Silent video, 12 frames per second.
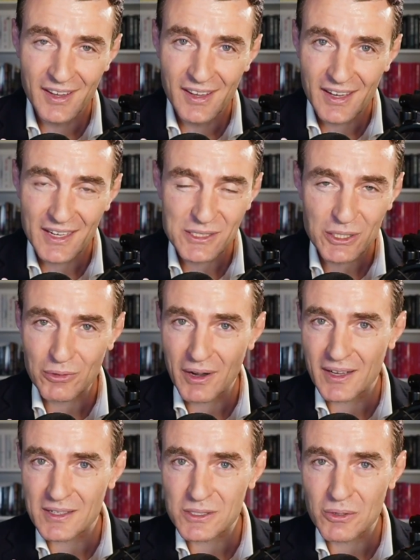he's
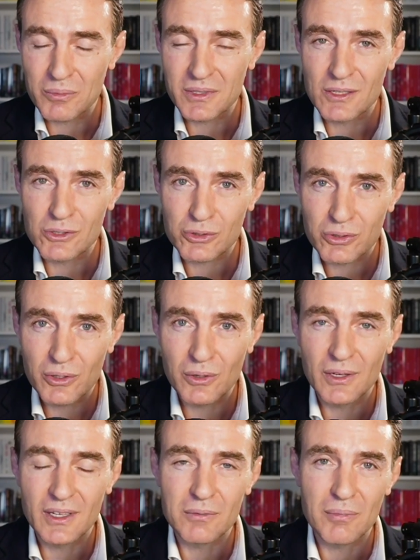created something
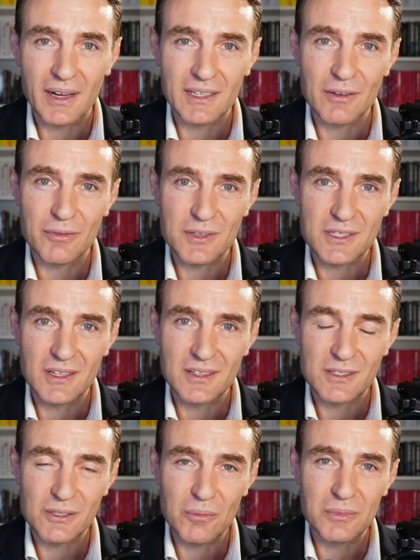truly
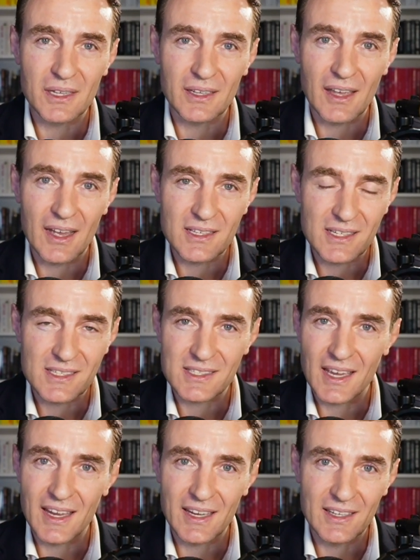magnificent something as i
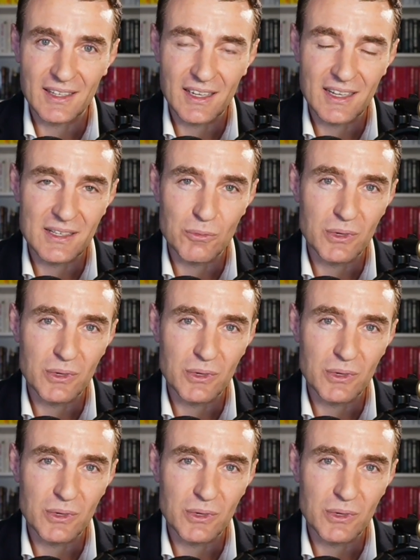say it,